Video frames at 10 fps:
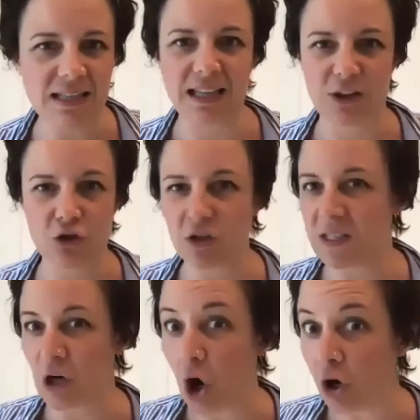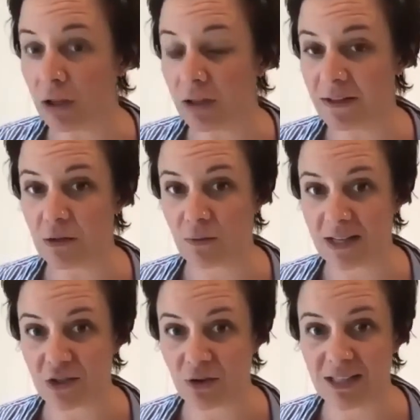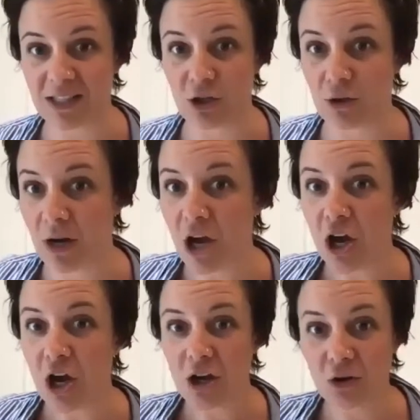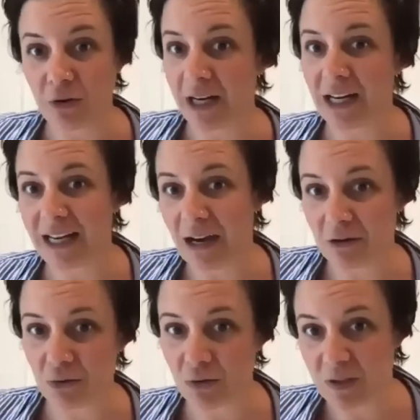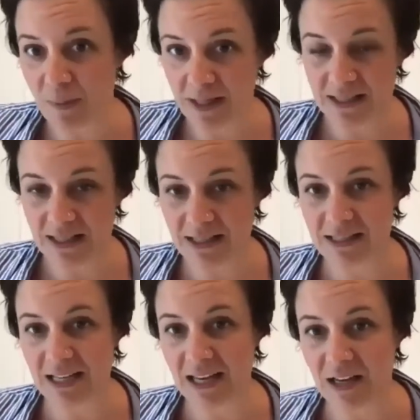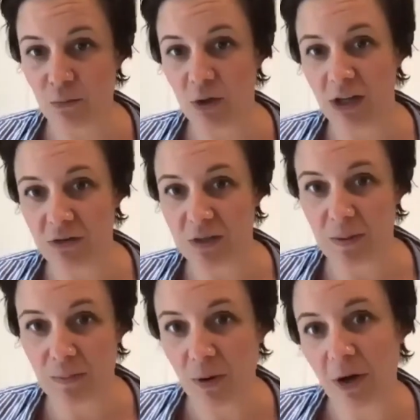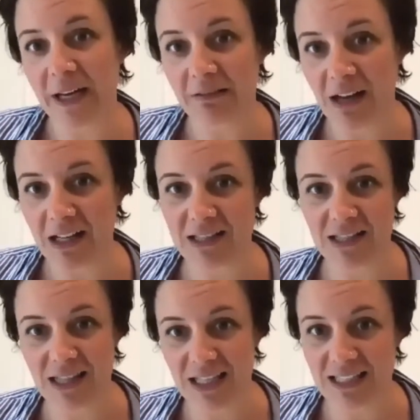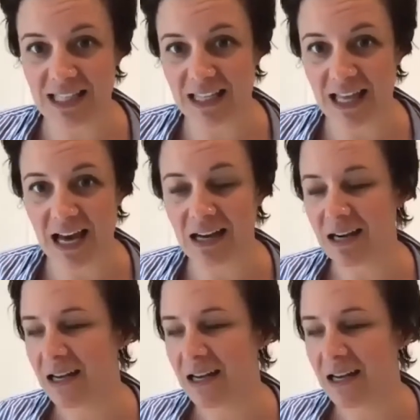Like, there's just like all of these restaurants that are creating outdoor spaces in what used to be parking lots and things like that.